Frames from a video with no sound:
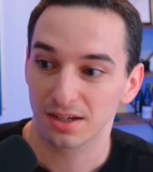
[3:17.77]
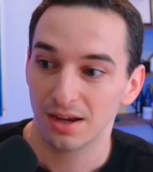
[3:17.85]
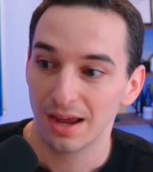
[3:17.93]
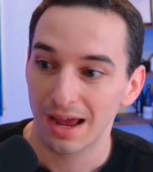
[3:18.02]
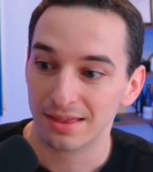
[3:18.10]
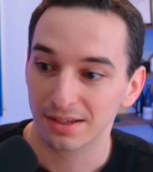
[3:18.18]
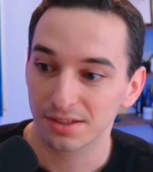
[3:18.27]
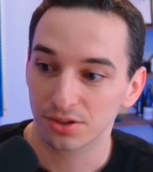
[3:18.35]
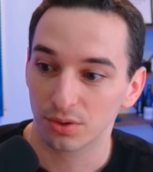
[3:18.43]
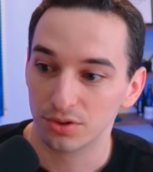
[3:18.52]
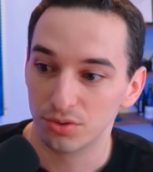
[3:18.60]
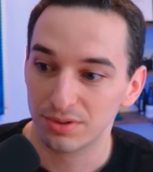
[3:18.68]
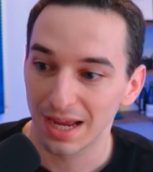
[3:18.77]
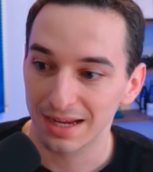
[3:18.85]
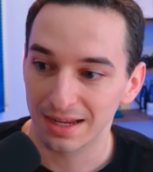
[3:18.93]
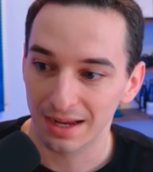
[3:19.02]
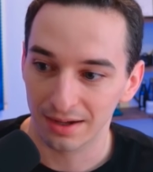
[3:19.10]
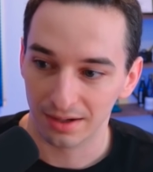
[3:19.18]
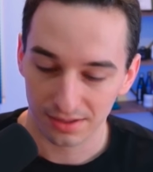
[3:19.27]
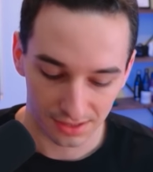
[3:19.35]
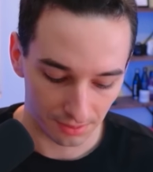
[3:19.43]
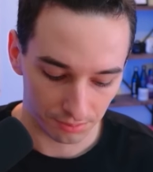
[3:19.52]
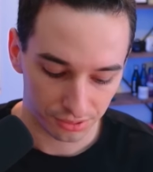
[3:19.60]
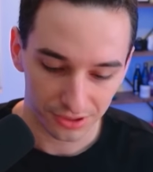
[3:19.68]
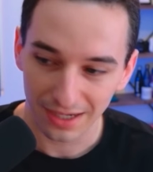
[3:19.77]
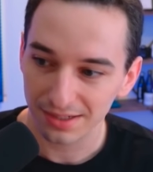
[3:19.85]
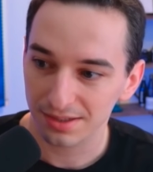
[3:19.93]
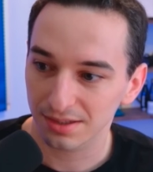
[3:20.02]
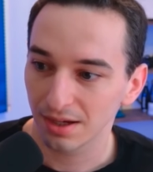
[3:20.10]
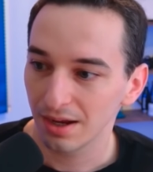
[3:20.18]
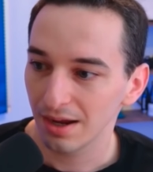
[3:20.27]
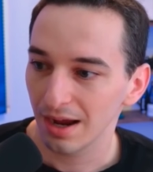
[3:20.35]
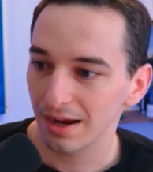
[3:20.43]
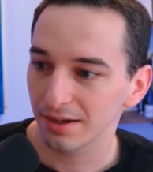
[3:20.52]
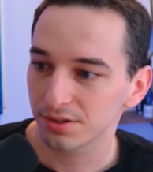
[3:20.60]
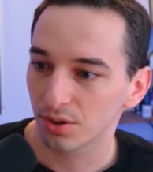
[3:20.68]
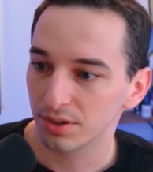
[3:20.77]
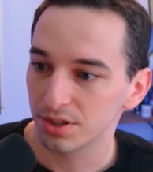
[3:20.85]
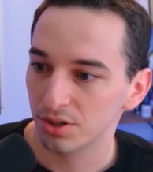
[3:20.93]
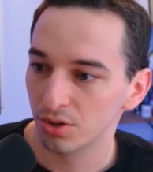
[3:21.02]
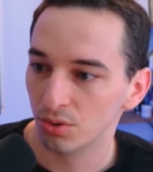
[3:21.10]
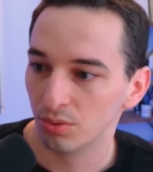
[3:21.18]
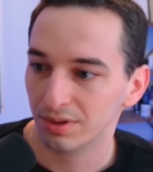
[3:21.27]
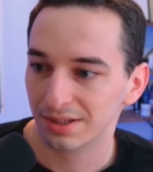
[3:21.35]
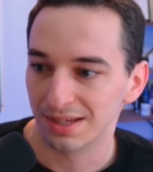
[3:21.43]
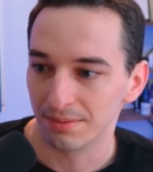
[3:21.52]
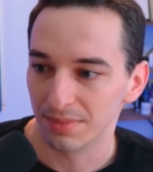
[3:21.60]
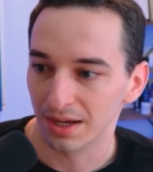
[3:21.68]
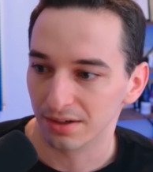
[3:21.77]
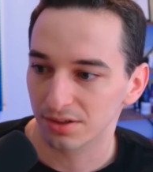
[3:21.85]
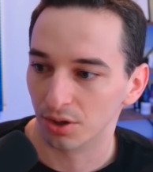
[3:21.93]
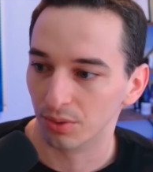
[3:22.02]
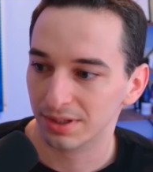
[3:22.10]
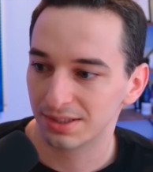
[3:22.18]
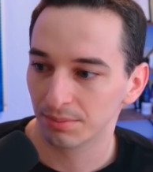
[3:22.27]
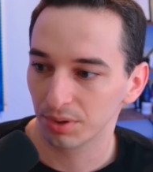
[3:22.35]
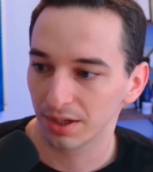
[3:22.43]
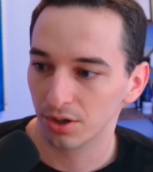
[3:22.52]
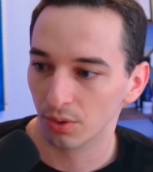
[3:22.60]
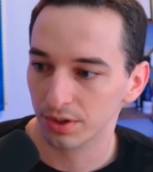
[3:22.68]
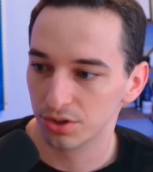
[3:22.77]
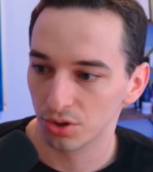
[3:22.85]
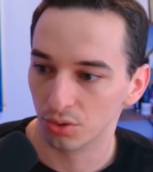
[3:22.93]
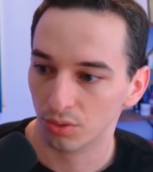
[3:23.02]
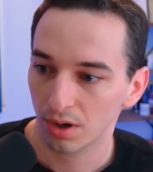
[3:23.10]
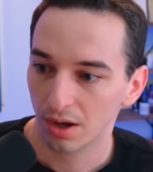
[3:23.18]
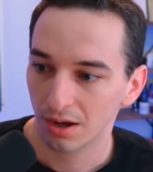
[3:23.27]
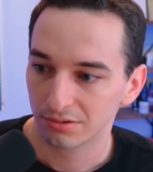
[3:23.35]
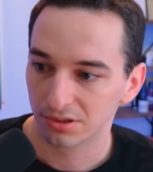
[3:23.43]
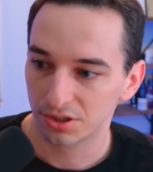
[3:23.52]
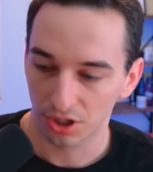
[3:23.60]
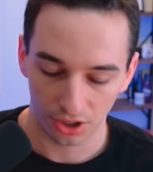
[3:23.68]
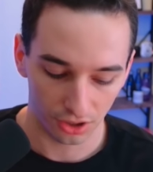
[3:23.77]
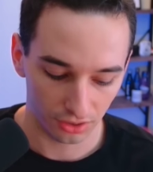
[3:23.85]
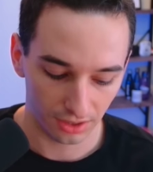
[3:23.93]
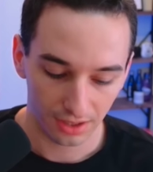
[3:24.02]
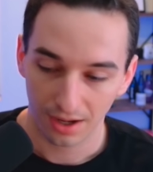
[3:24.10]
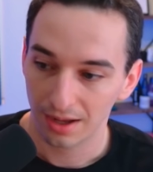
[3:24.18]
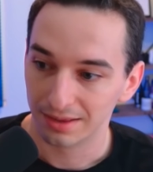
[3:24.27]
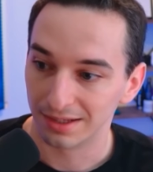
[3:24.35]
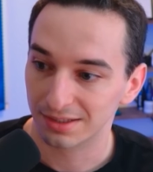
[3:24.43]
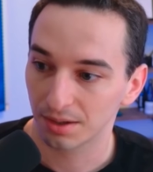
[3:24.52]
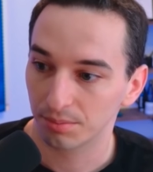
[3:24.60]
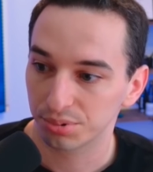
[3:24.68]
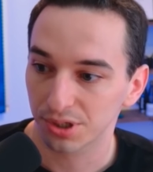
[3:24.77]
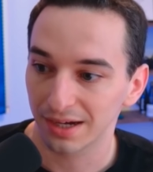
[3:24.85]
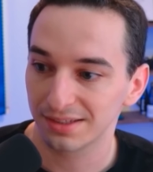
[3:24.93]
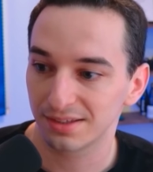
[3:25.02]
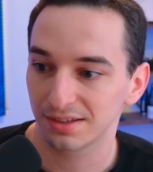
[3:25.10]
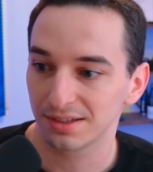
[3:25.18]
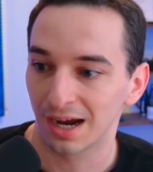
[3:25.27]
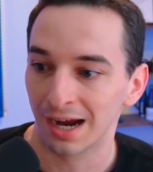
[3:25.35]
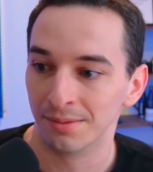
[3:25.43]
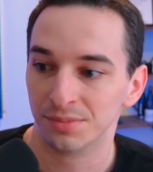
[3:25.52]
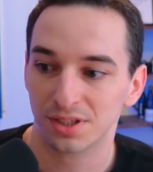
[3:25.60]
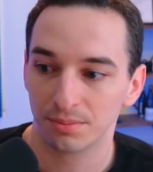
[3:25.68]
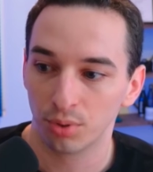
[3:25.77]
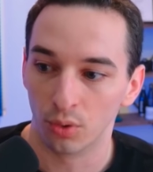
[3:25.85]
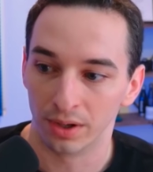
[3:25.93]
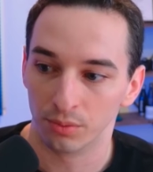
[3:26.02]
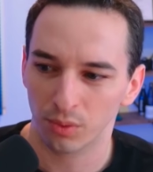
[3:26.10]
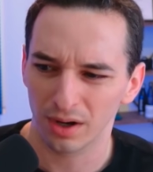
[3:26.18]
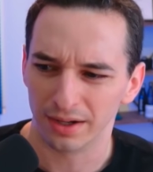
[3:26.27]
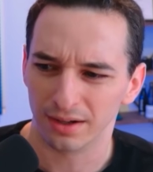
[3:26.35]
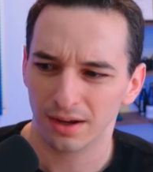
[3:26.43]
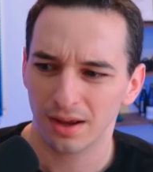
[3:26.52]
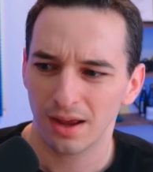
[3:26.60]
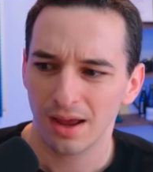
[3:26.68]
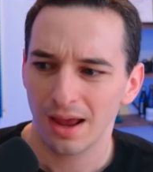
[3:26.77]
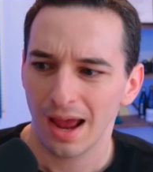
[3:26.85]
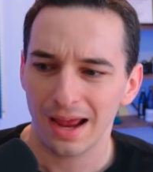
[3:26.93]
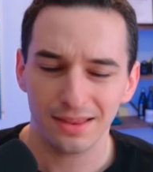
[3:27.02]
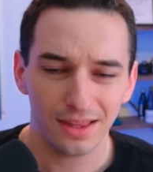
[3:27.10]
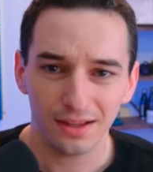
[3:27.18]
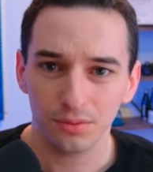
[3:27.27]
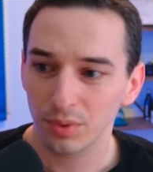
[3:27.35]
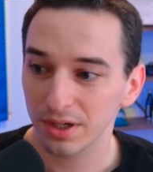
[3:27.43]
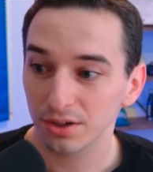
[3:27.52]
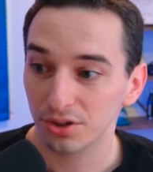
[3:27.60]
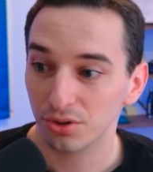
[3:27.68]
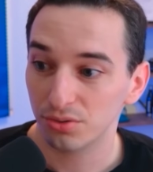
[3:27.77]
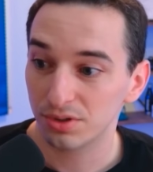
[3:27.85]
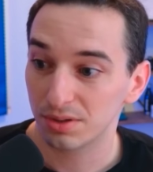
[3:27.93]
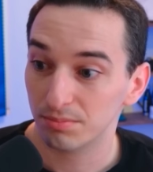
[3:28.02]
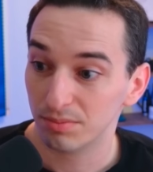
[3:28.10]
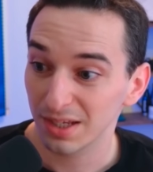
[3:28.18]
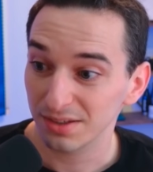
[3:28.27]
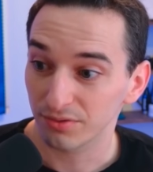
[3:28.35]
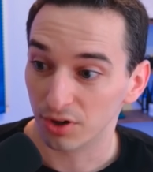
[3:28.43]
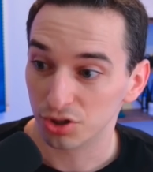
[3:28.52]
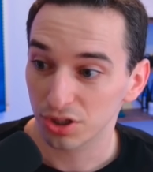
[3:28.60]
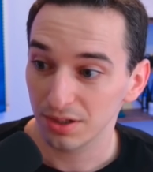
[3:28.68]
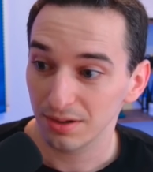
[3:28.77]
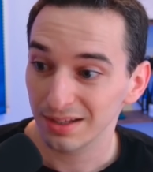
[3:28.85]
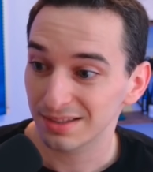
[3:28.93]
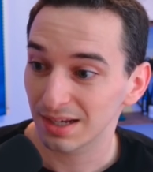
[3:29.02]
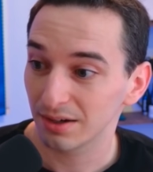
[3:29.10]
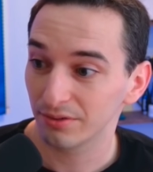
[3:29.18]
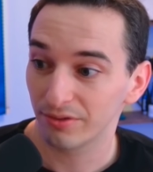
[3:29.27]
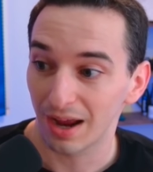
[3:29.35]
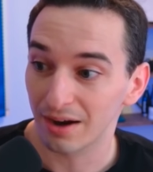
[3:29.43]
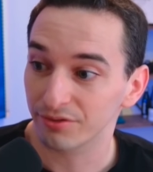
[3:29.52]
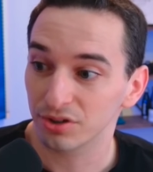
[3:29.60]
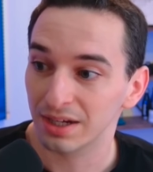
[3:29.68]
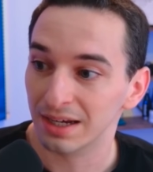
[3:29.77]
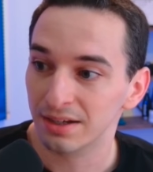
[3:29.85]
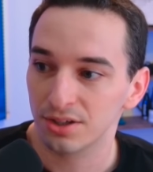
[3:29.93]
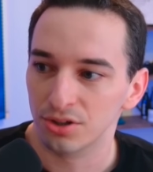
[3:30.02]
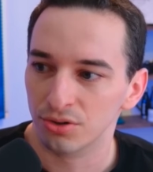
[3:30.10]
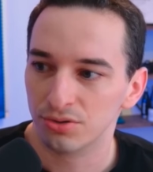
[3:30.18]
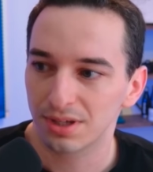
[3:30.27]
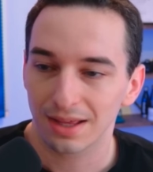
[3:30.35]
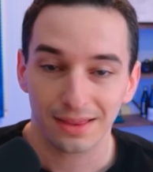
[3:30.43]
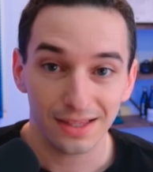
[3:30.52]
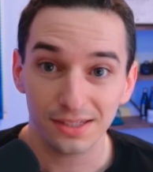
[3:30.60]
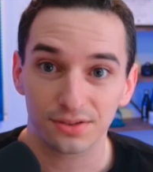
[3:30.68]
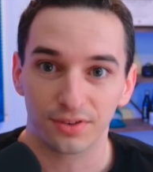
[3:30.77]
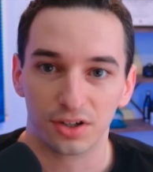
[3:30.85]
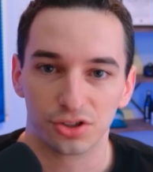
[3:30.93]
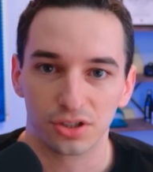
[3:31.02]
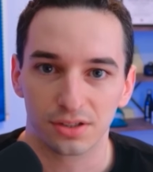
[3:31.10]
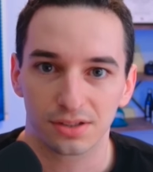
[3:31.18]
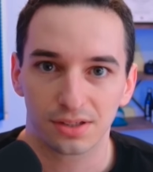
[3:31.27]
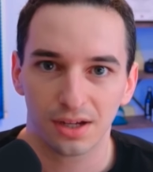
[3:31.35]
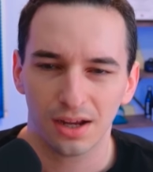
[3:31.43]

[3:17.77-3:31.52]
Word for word: And this is going to take in some price and it's going to do the same thing. So it's simply going to return this price times 0.1. And then we could use this function instead of ever needing to use these functions.